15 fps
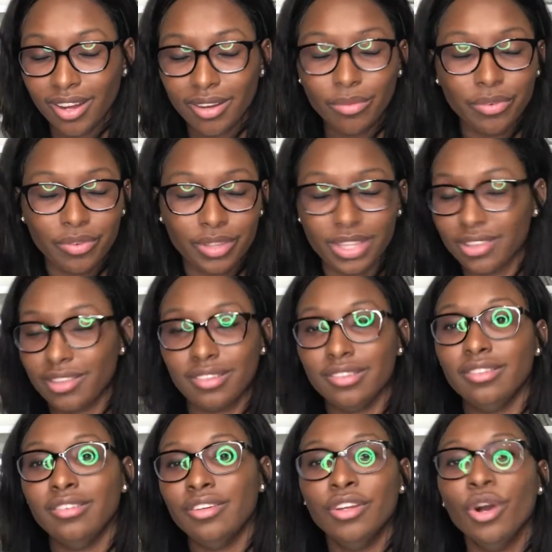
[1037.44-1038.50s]
with
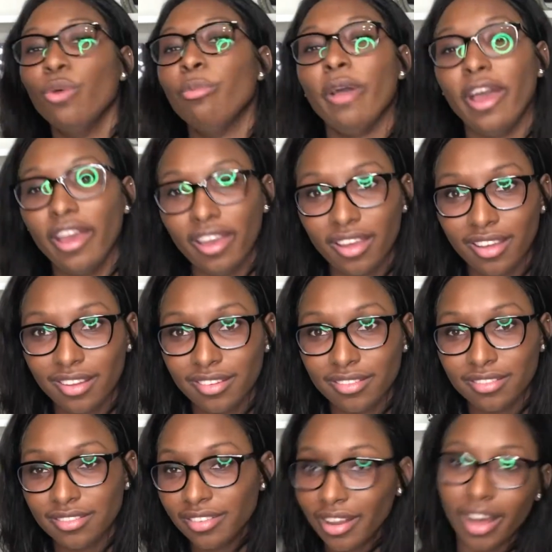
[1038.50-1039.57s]
no pay.
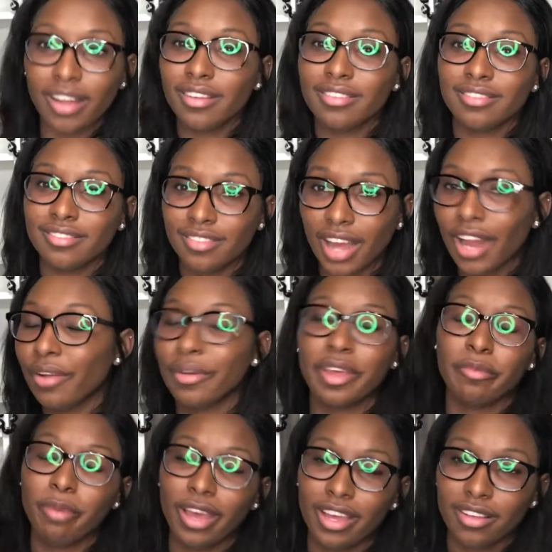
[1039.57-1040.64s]
None. I don't get
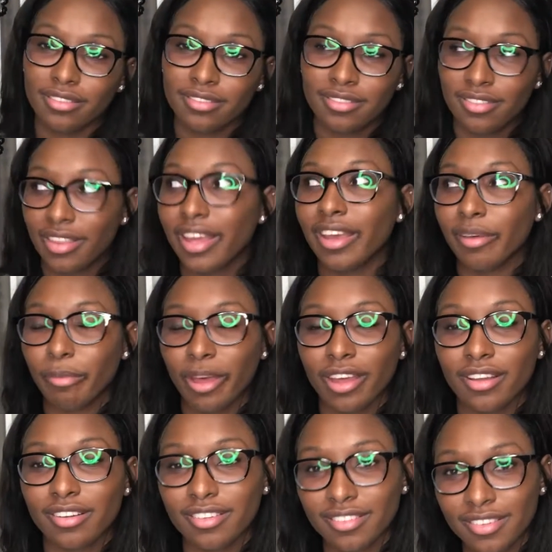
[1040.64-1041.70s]
paid. They get
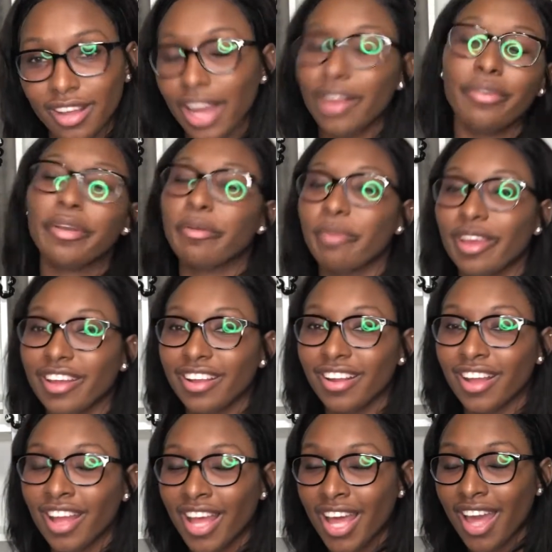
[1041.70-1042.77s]
paid. I don't get paid.
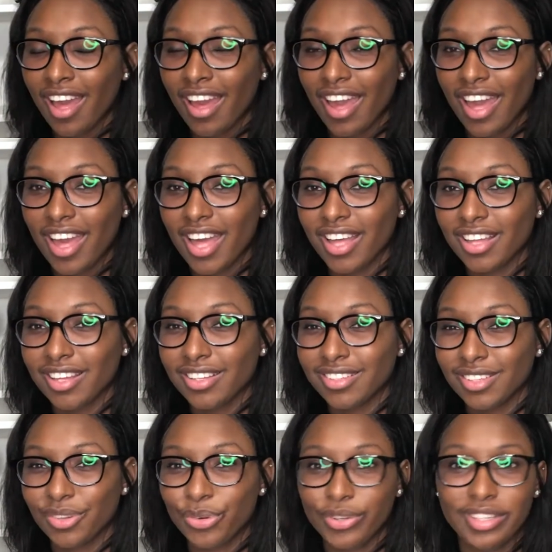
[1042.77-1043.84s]

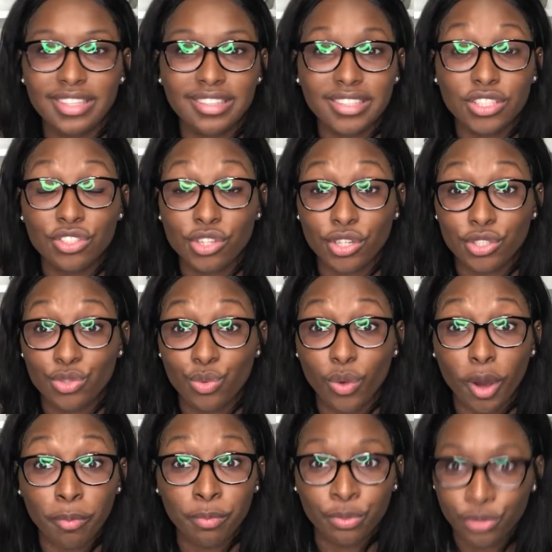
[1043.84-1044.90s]
And Queen starts to
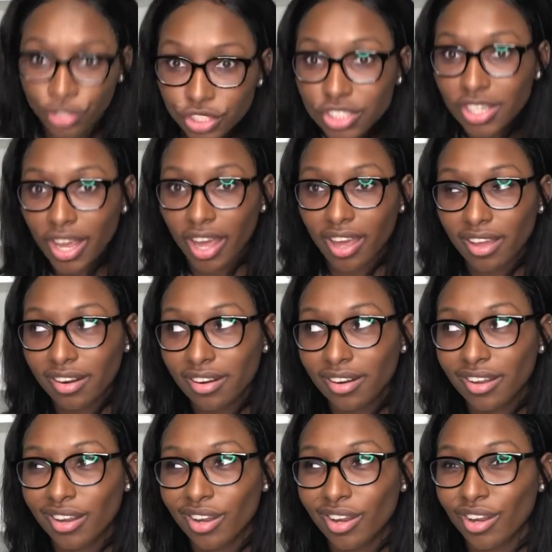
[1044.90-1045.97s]
appreciate
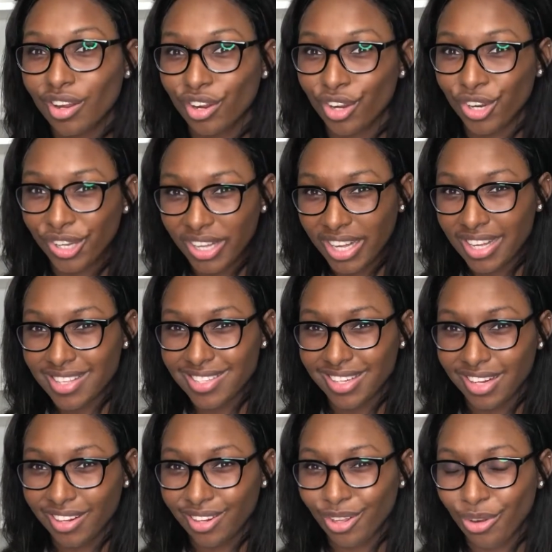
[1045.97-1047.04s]
her cousin
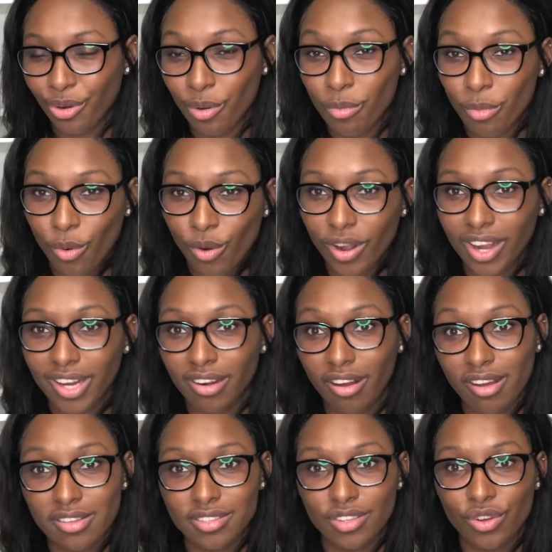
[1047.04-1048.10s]
a little more, and
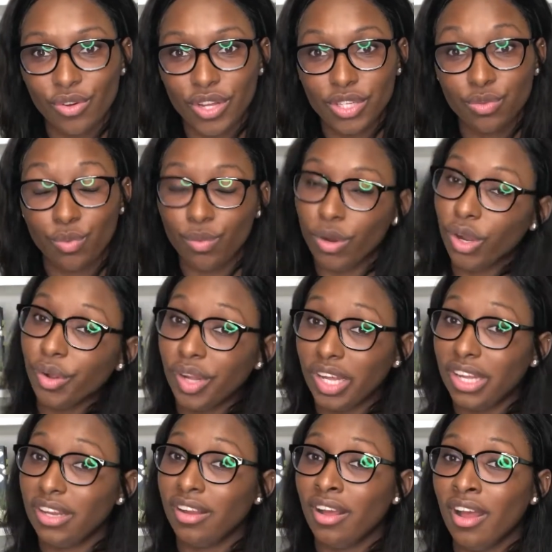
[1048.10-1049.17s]
also is
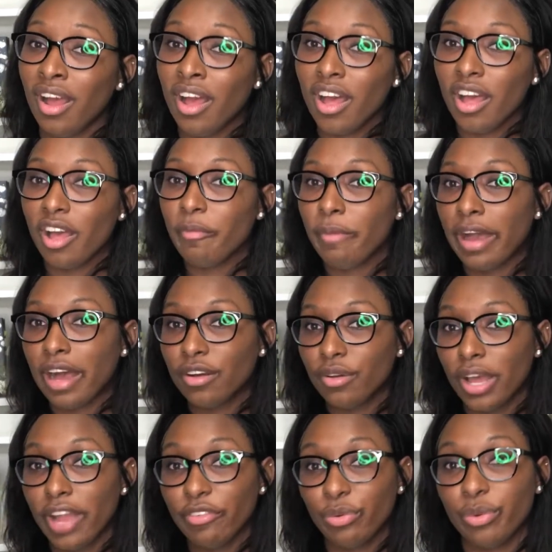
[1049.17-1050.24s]
worried about
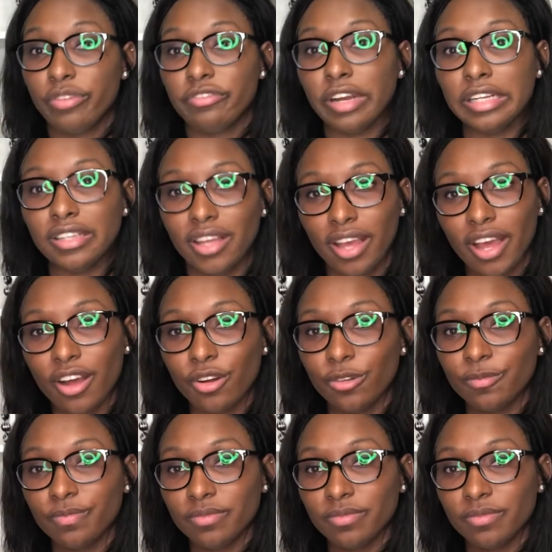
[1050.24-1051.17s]
everyone finding out.